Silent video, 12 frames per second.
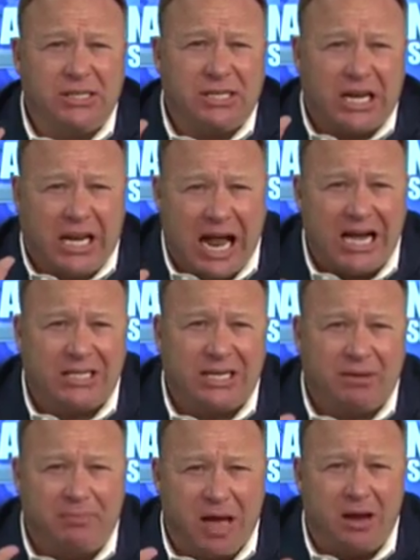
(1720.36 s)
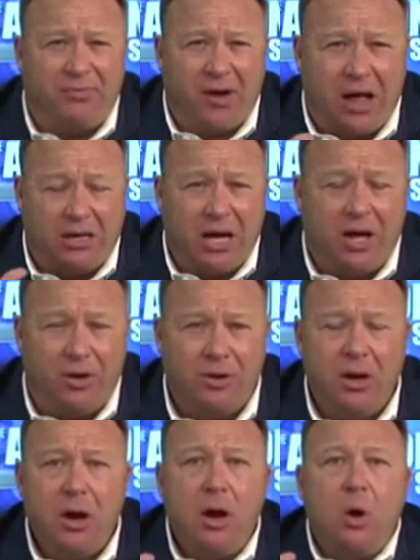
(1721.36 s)
is classic pedophile
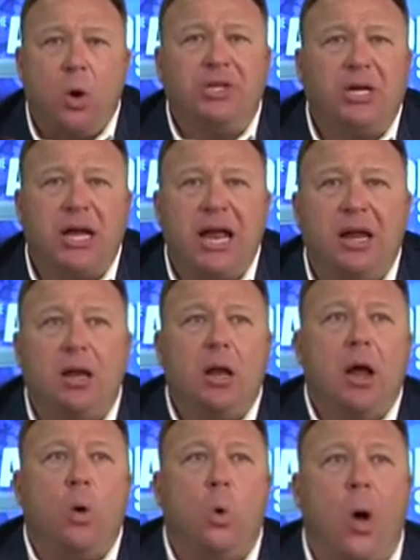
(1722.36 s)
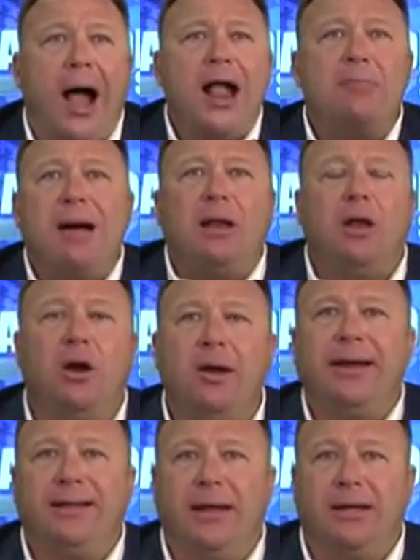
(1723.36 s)
code. Which, again, why am I
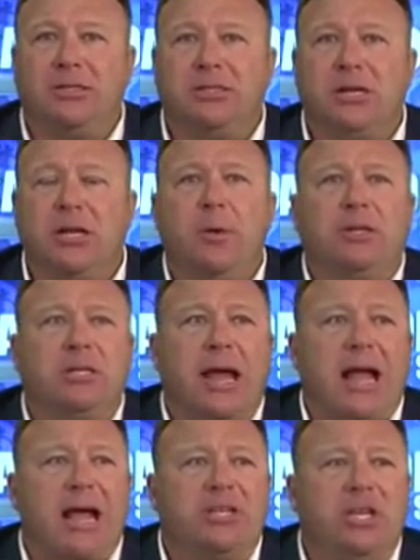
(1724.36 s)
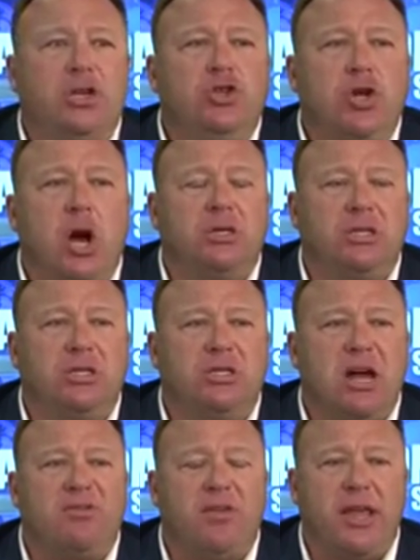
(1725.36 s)
learning this? It's like I see jokes and
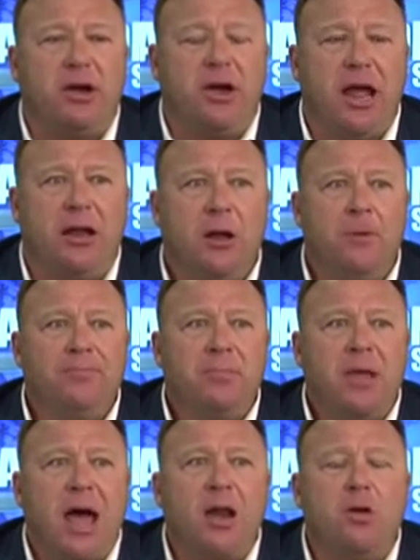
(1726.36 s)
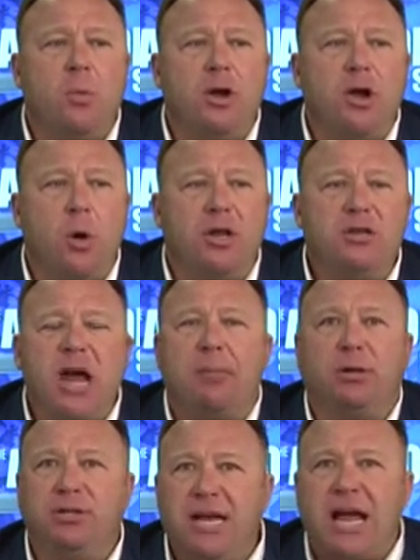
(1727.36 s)
stuff on the internet. I don't want to know what a
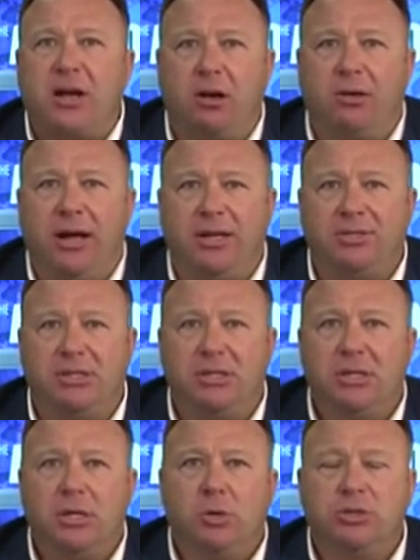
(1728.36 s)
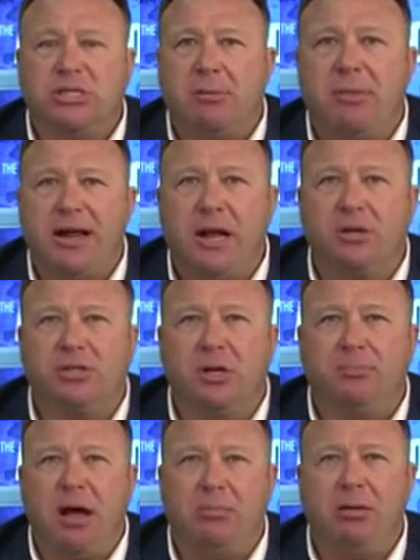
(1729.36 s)
double-decker is, where somebody goes
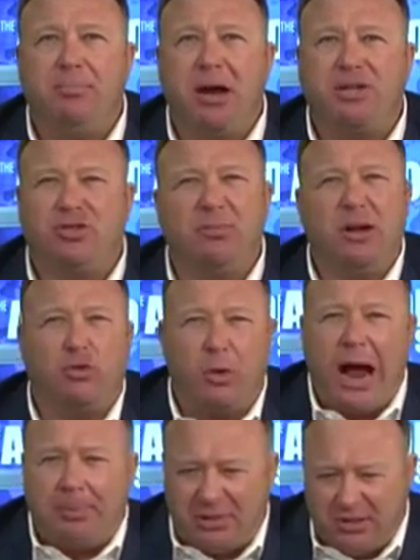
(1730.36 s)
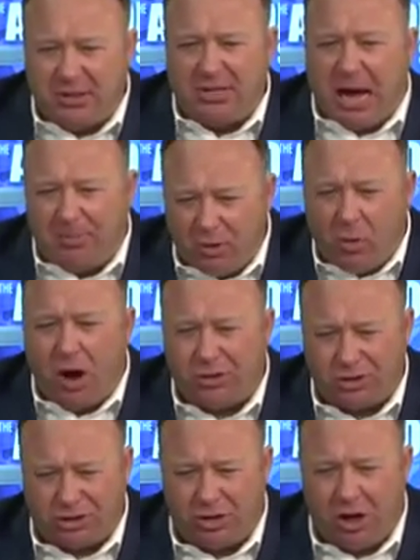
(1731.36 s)
into a public restroom and craps in the top of the
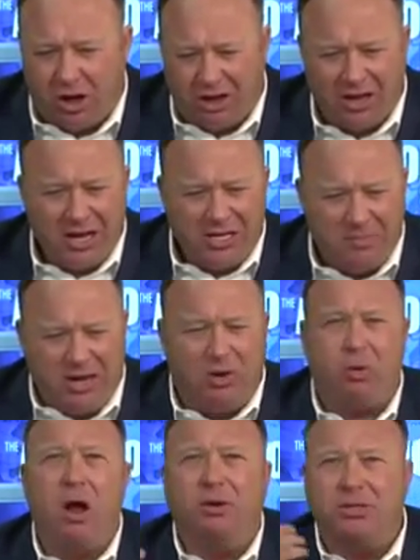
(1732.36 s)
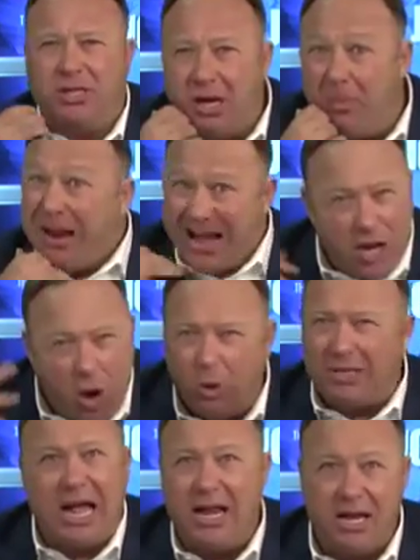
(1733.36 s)
water stall to be gross, but I know
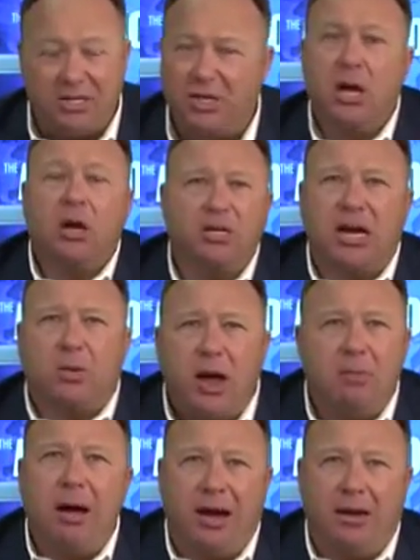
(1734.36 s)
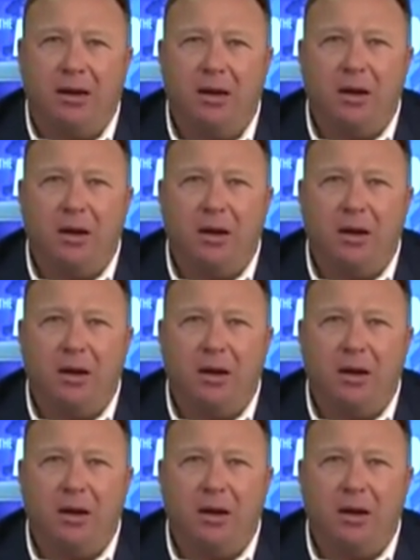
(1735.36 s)
what that is because I read about it.